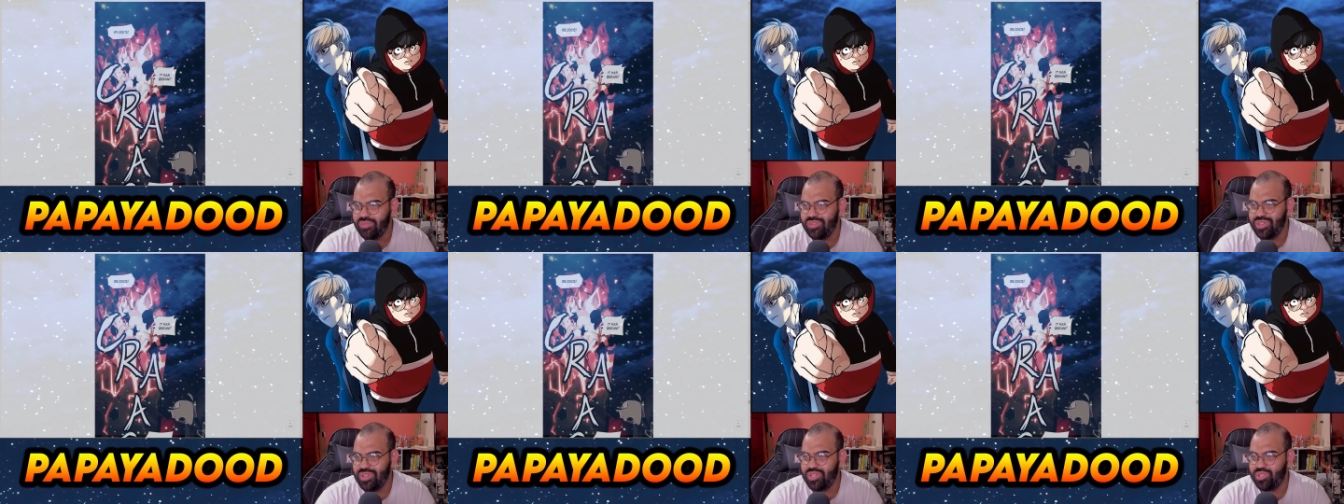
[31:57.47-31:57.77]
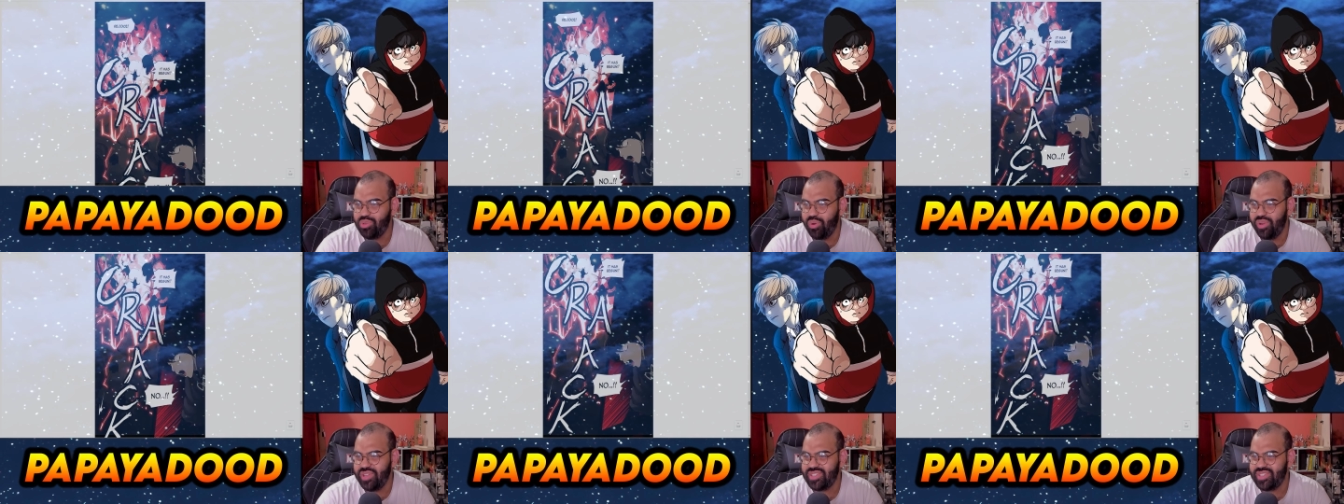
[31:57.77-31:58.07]

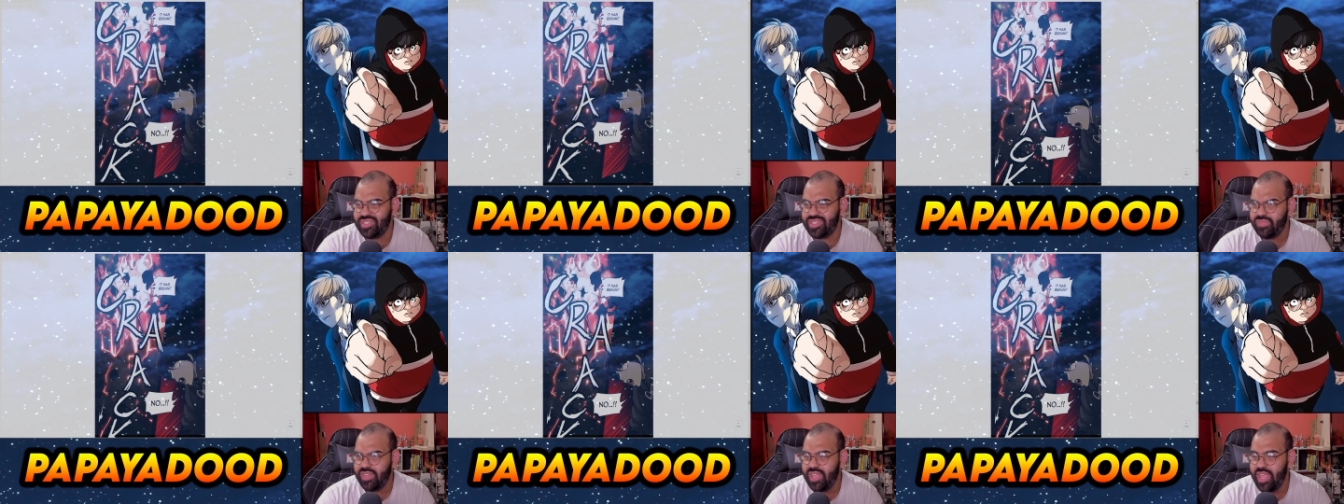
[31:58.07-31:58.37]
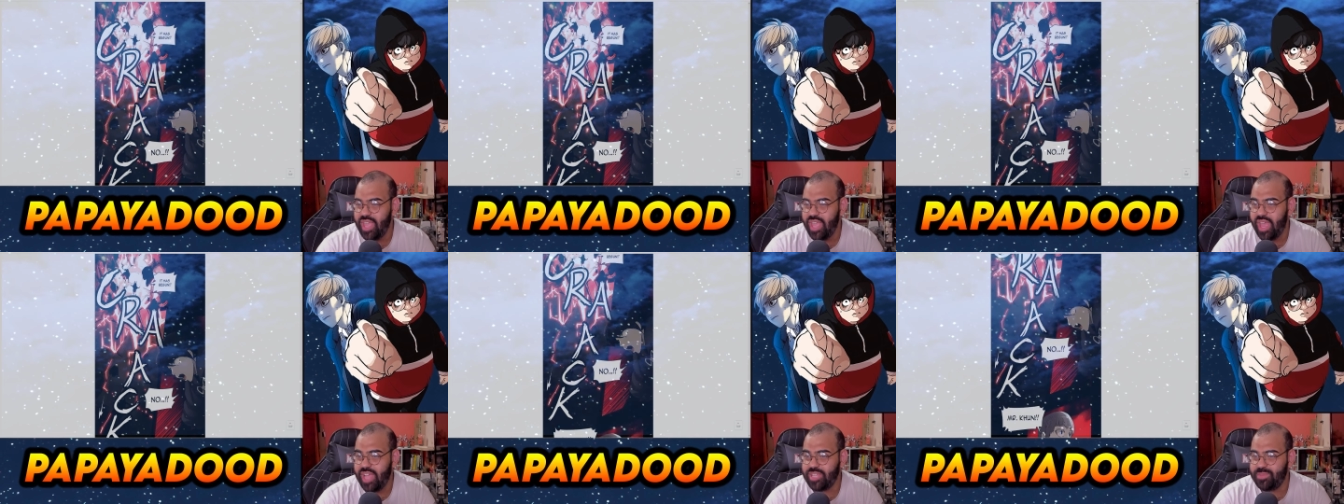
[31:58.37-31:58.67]
Rejoice,
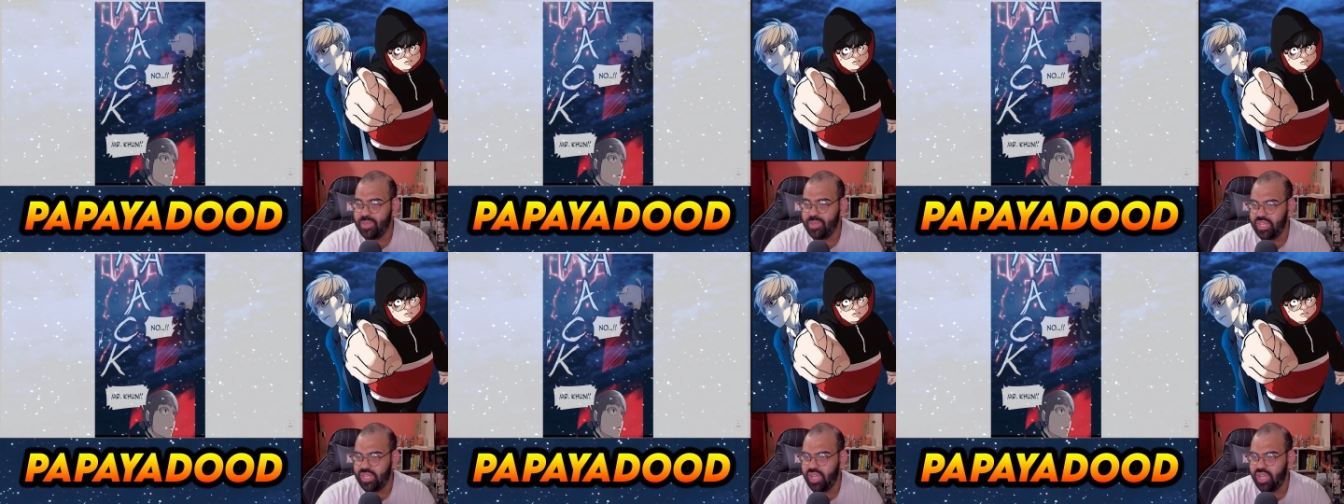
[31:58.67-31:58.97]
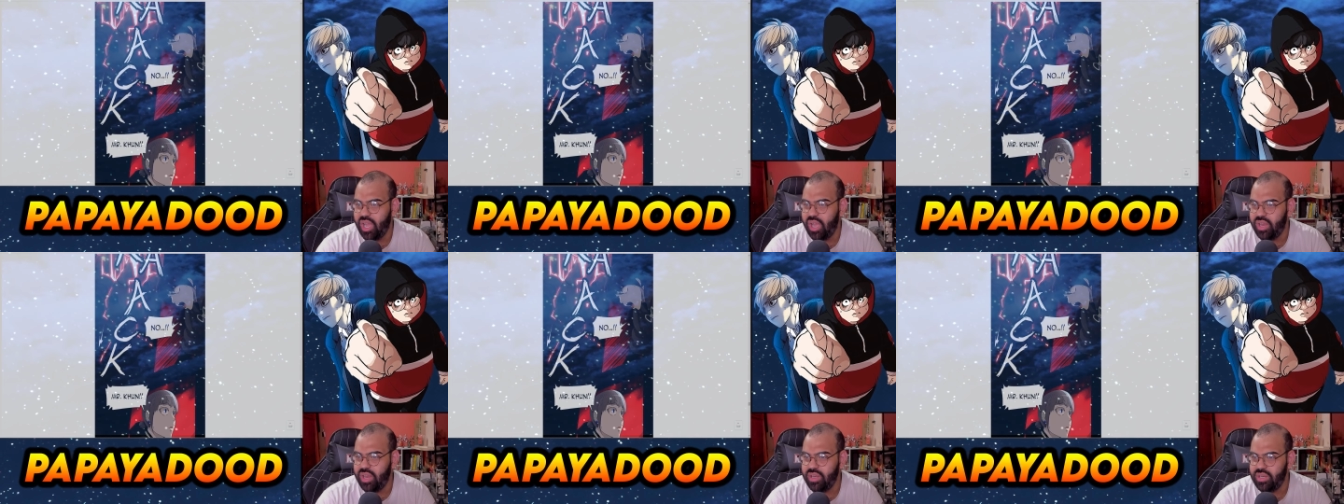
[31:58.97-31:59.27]
it has
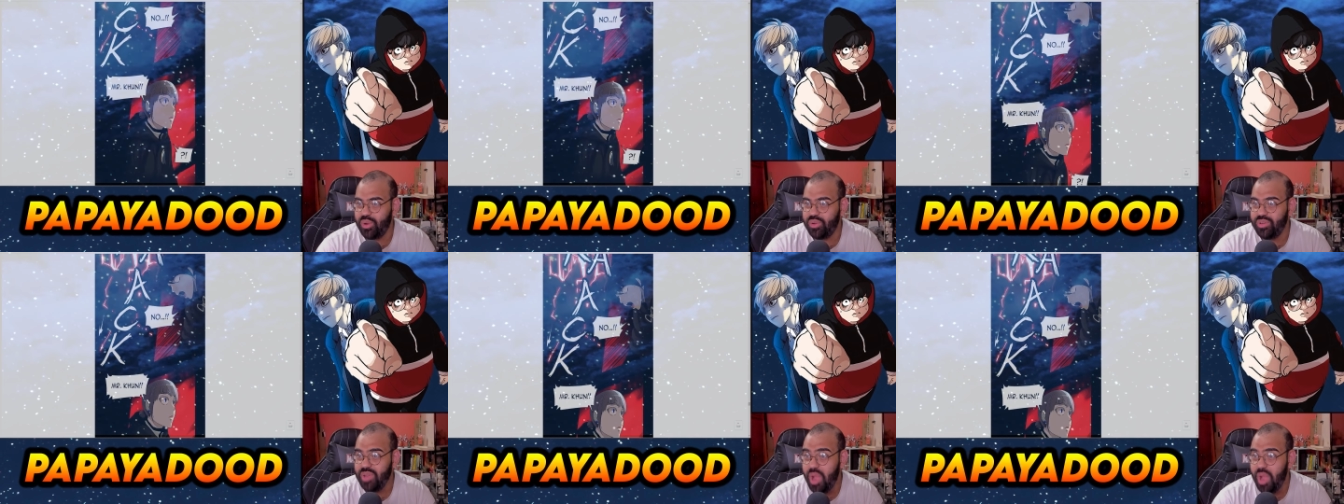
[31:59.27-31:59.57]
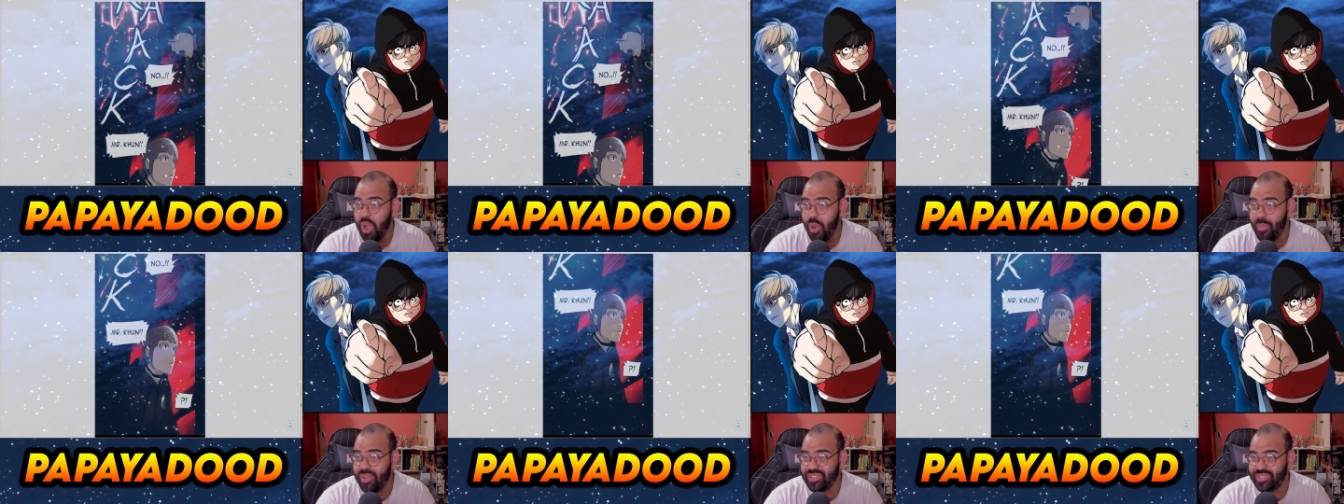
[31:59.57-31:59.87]
begun.
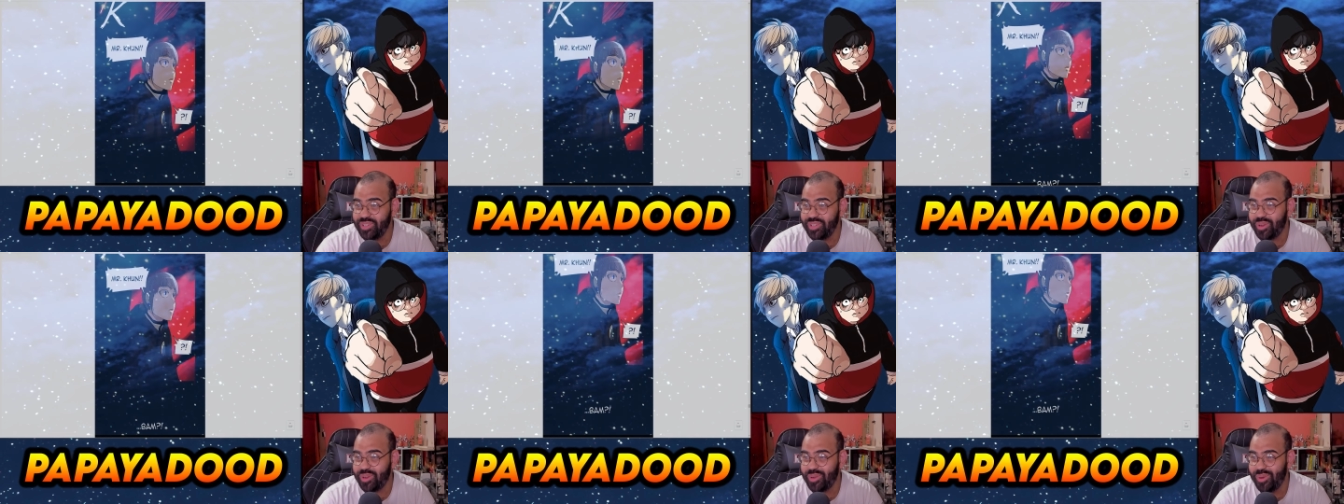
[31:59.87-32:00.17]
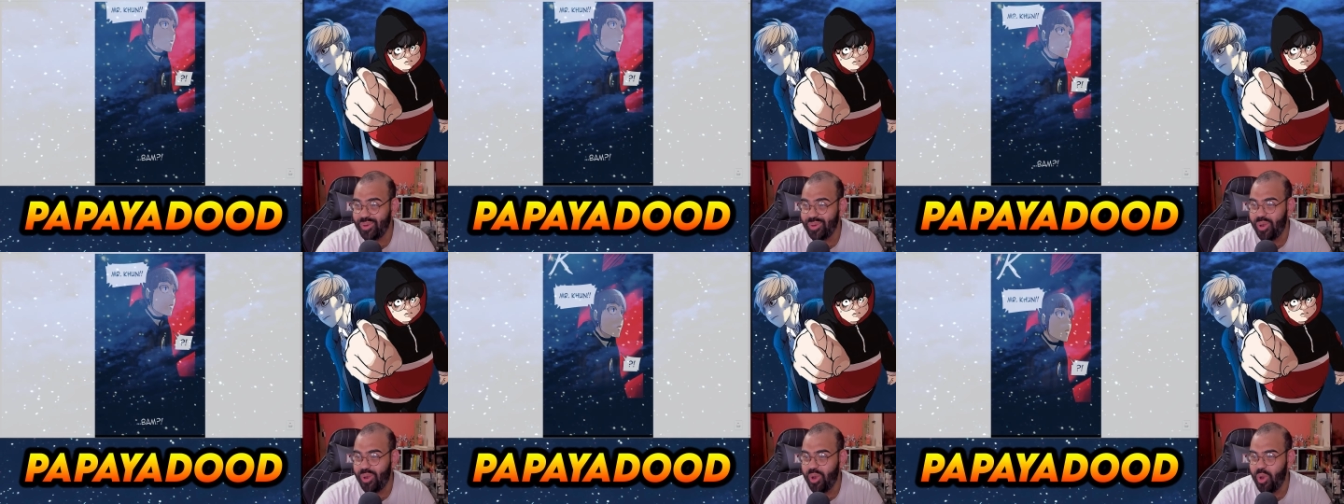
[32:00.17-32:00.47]
No, Mister
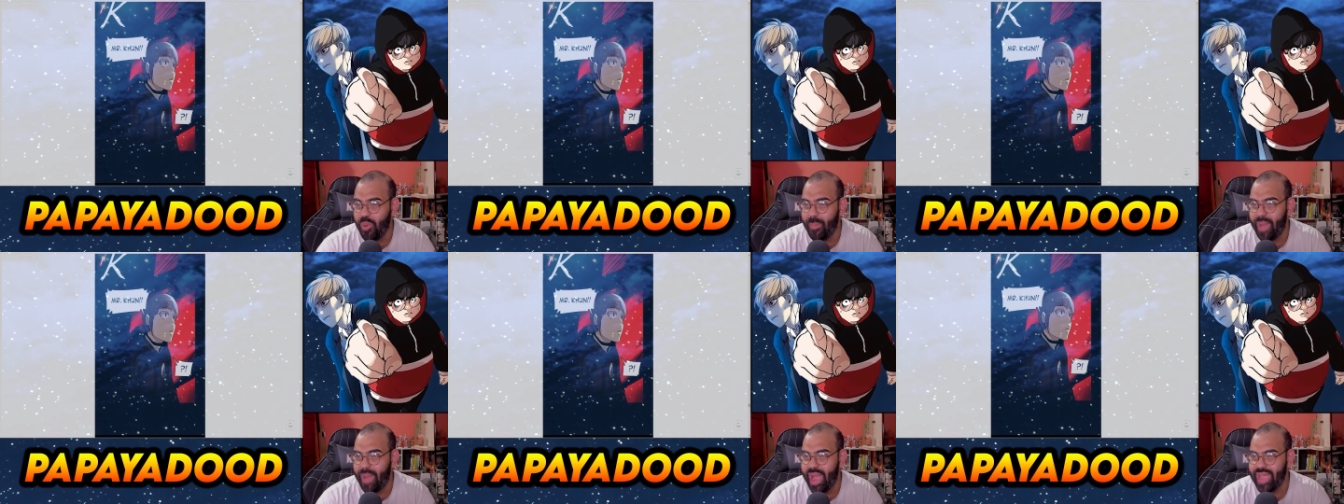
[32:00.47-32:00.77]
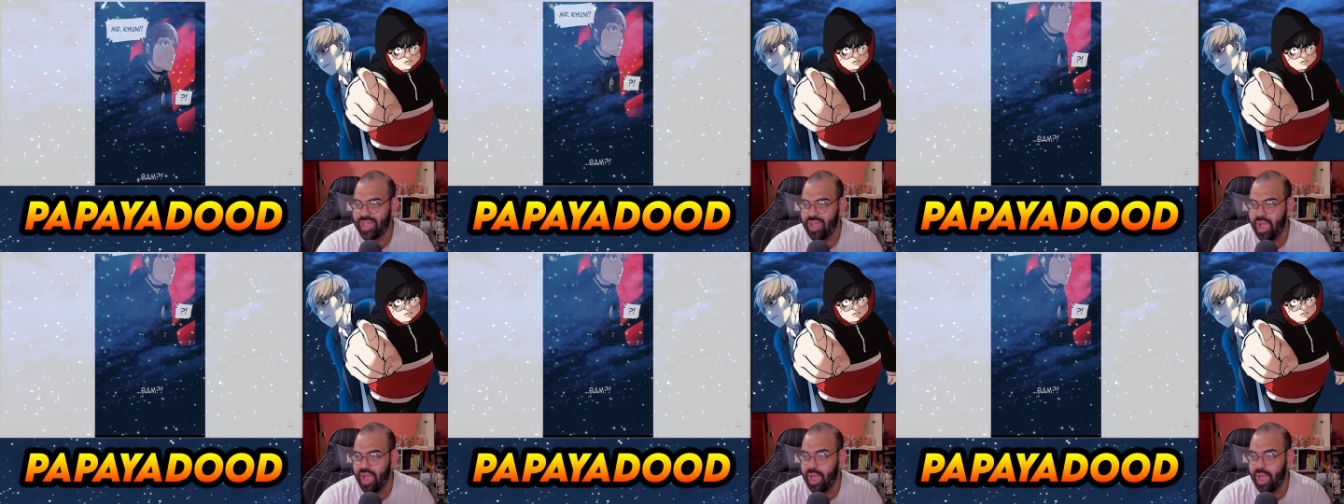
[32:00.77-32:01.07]
Cool. Oh my
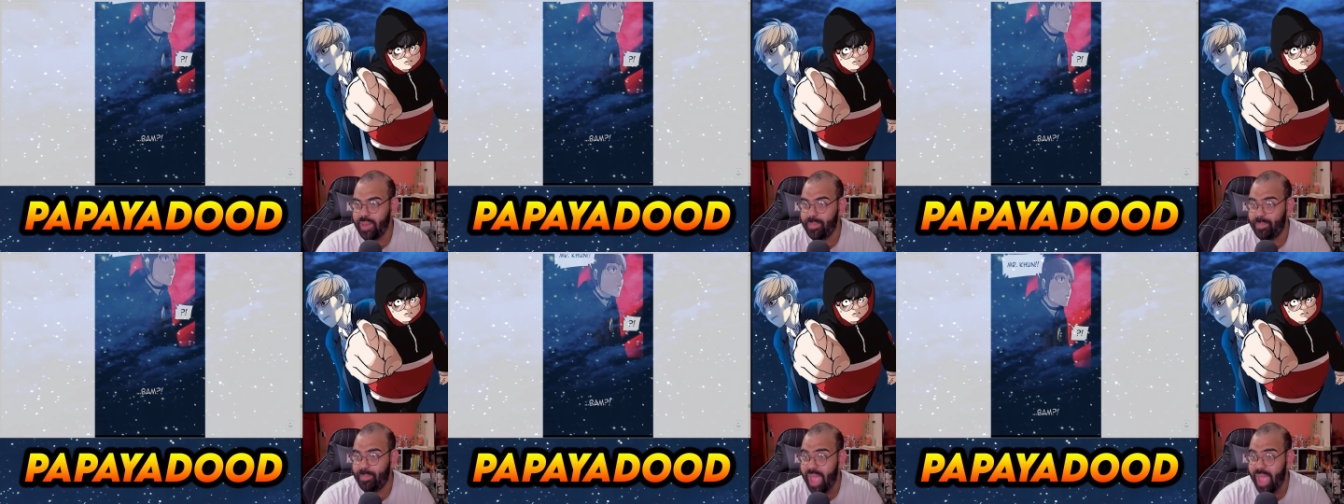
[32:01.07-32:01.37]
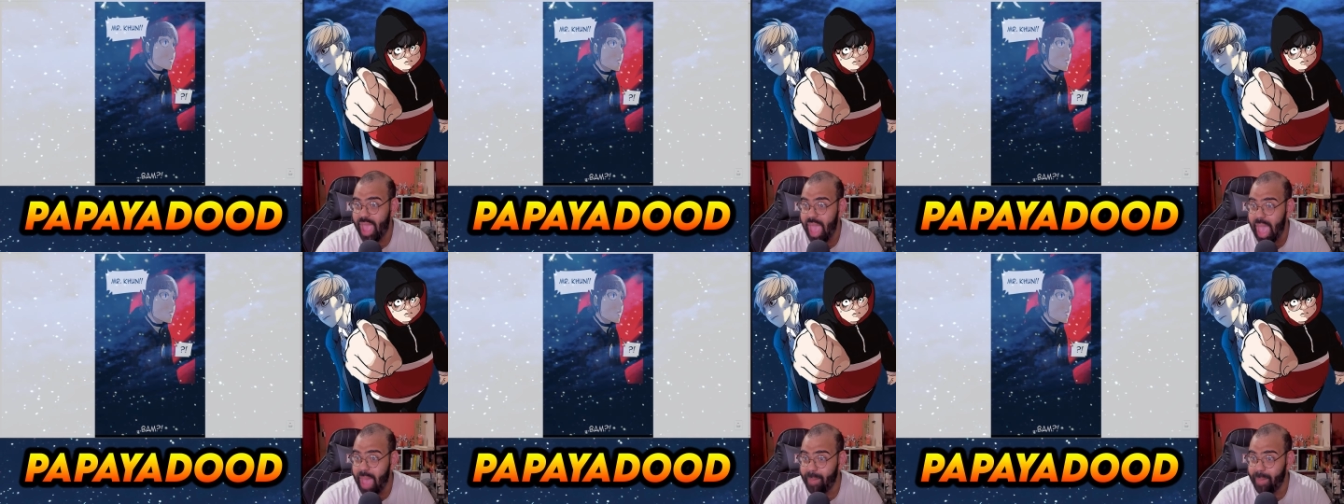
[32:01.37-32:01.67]
god,
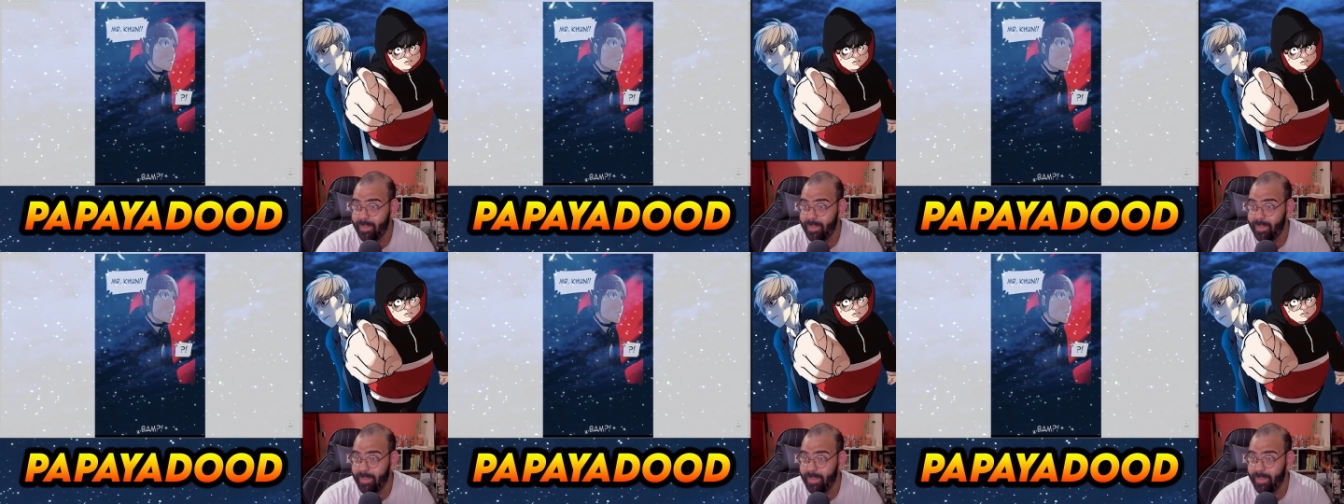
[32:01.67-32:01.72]
Bam.